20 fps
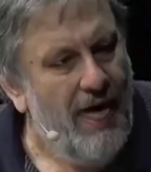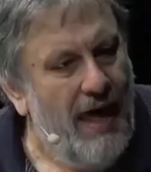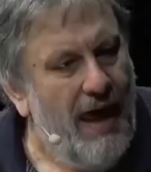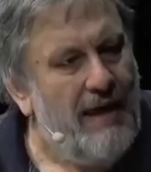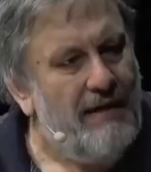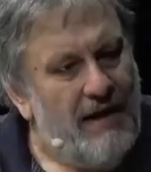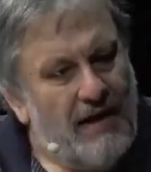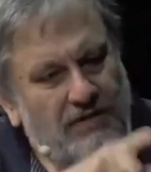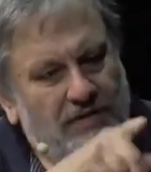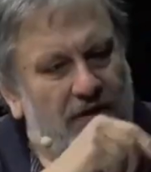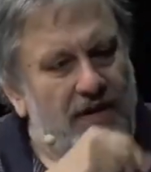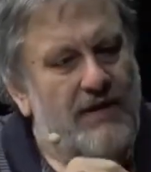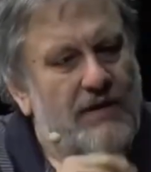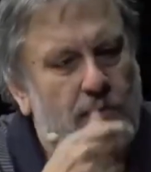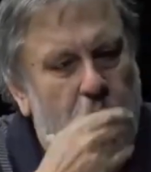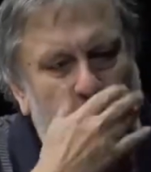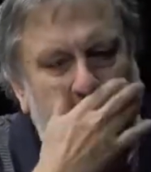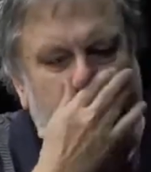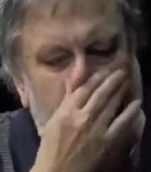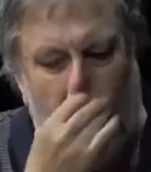And I think,
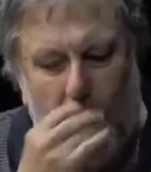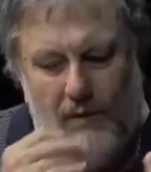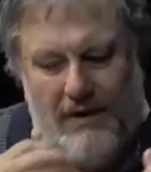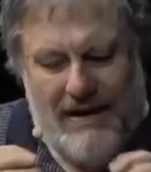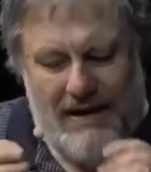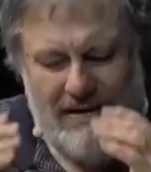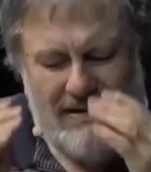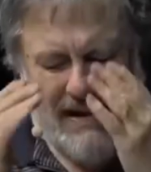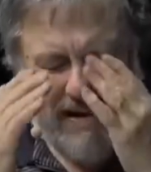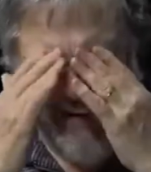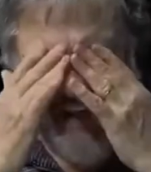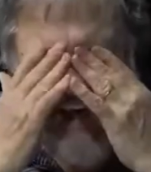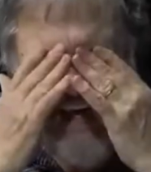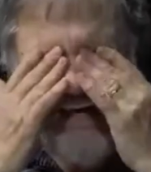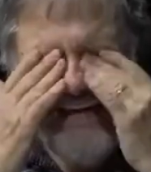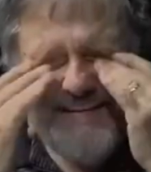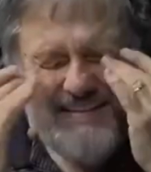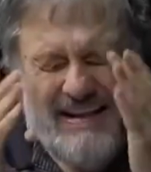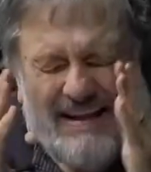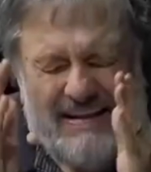would you agree that
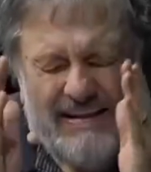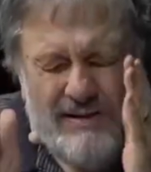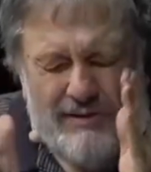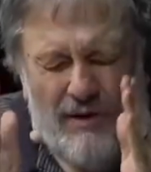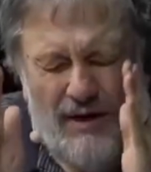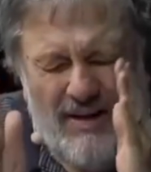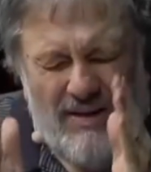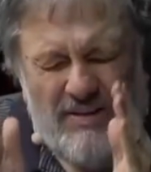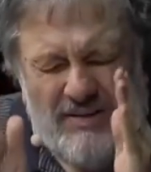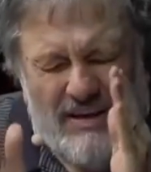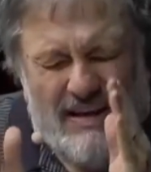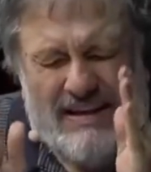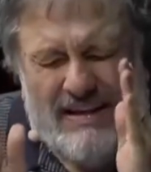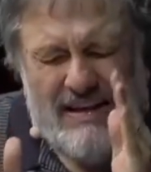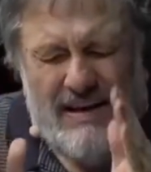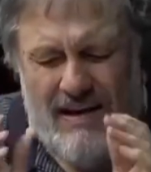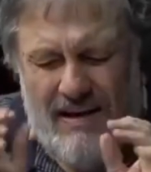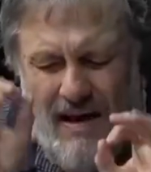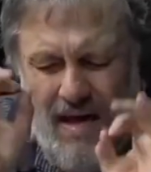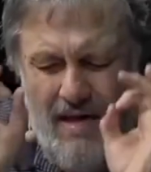the situation is
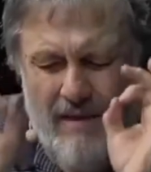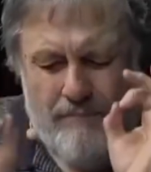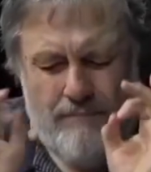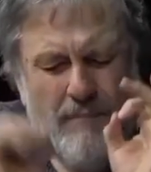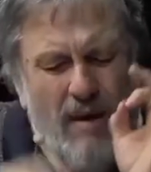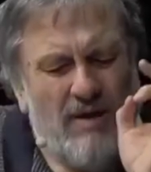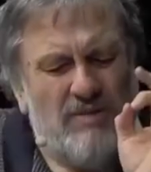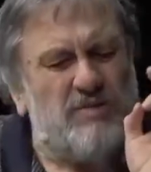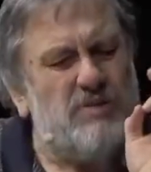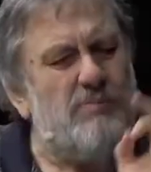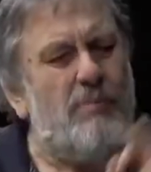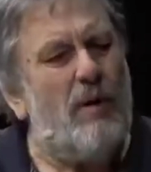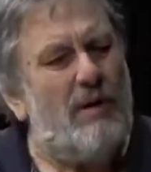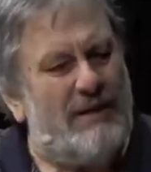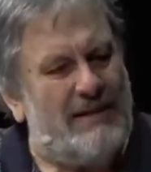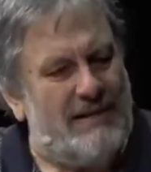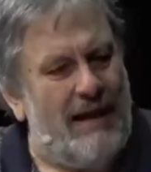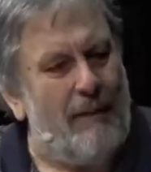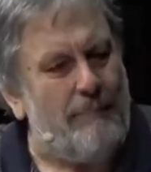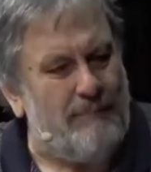here much more
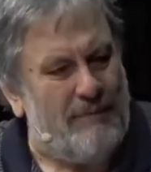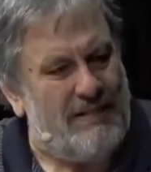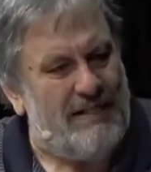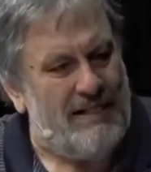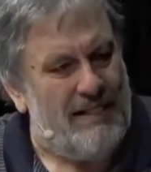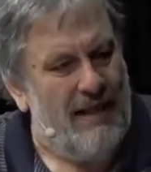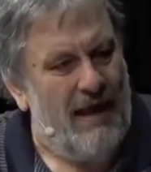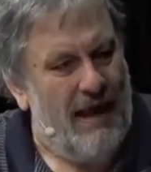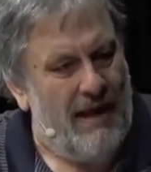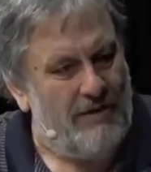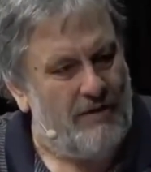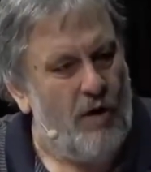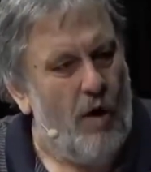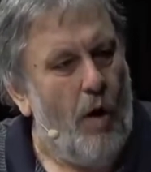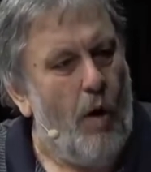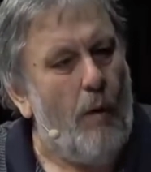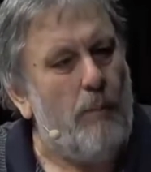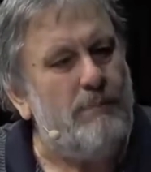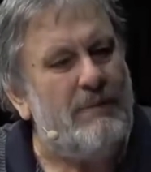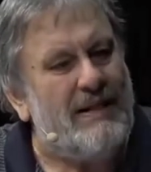subtle and
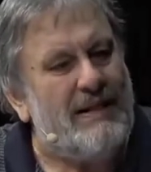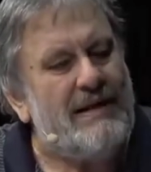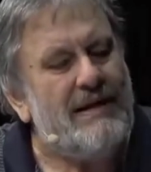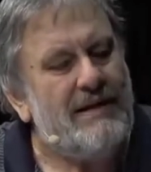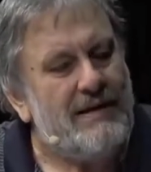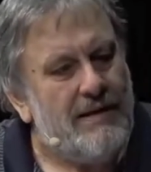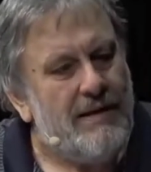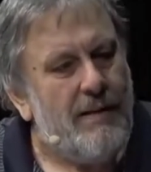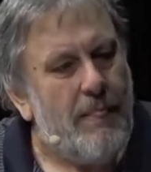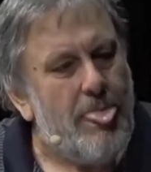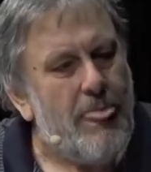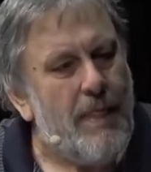obscene?